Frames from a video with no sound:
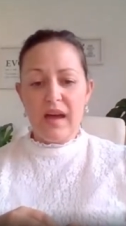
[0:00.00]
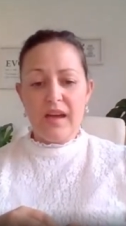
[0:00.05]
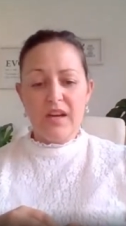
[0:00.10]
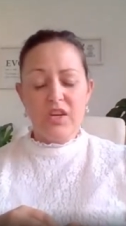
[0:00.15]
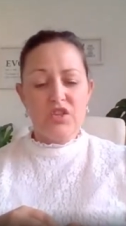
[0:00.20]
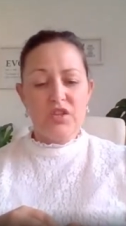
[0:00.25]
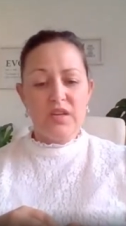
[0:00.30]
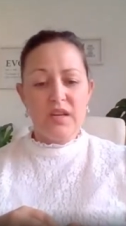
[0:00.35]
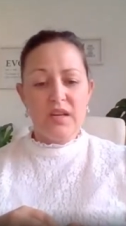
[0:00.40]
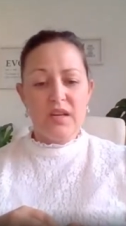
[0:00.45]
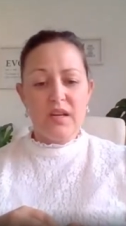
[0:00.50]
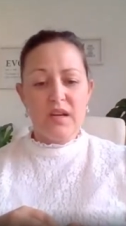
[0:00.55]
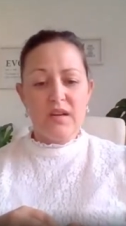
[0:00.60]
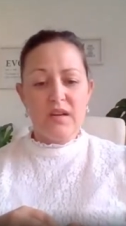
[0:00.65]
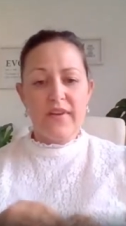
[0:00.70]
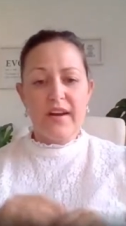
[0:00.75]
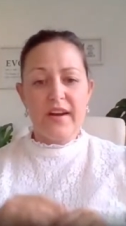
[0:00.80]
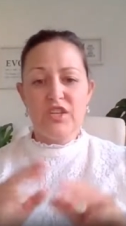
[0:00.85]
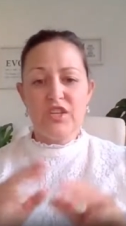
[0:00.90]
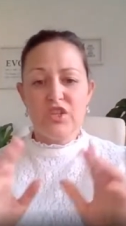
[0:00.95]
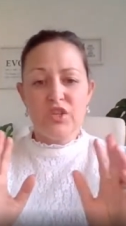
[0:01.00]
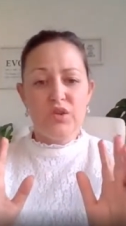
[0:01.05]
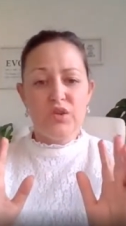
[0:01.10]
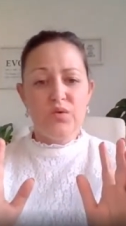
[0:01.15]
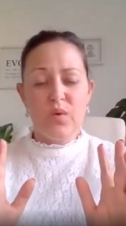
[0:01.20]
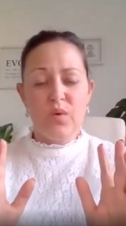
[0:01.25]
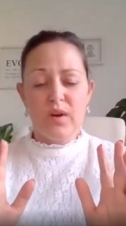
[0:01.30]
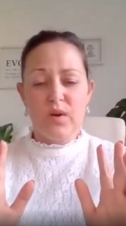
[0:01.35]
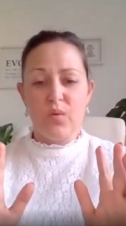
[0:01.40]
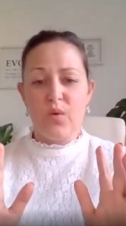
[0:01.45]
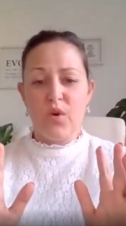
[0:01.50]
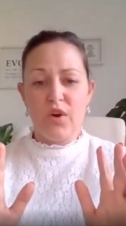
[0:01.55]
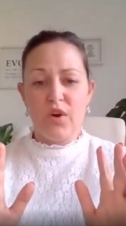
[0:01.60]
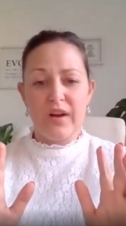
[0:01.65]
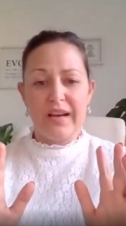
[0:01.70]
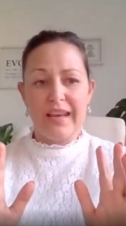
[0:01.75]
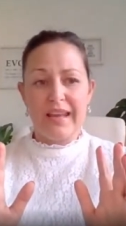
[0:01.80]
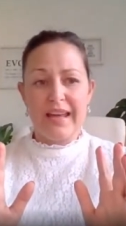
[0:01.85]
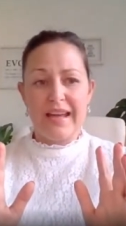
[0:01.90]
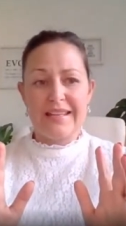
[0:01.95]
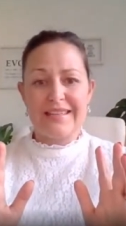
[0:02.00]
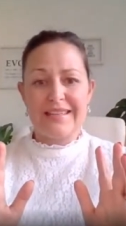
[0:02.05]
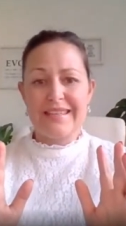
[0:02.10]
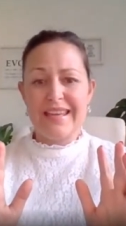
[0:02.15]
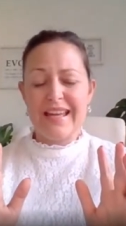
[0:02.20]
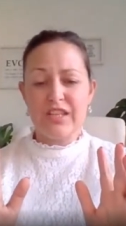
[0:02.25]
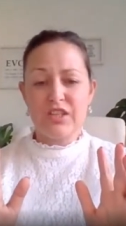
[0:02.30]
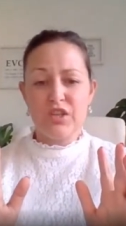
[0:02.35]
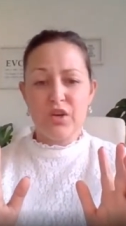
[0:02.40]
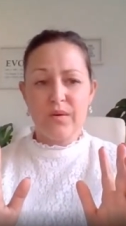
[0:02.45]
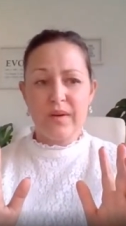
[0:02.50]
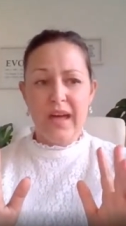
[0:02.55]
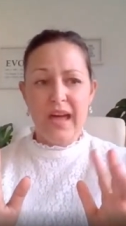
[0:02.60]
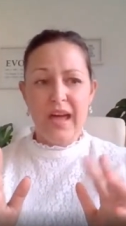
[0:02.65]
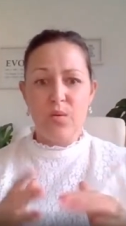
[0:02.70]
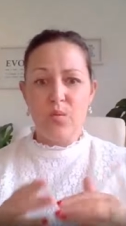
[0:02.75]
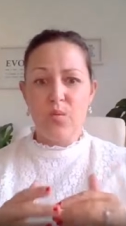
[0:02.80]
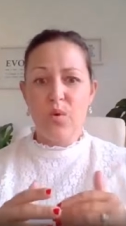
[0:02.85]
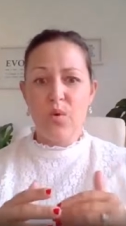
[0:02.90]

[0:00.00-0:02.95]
actually, if I do want to work less, that's okay.